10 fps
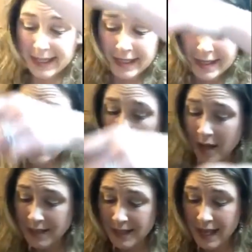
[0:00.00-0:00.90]
these are all
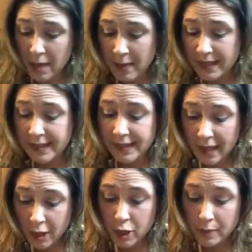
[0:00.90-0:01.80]
statement
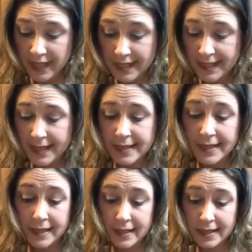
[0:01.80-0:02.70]
stunner pieces.
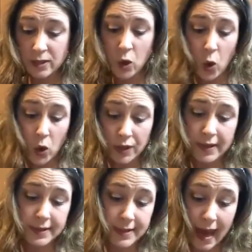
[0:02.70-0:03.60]
Like this gold
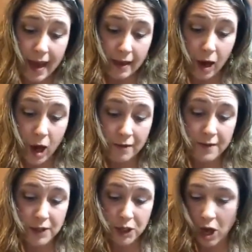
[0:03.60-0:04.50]
is off
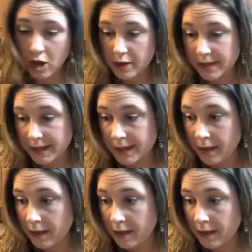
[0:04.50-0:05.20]
the charts.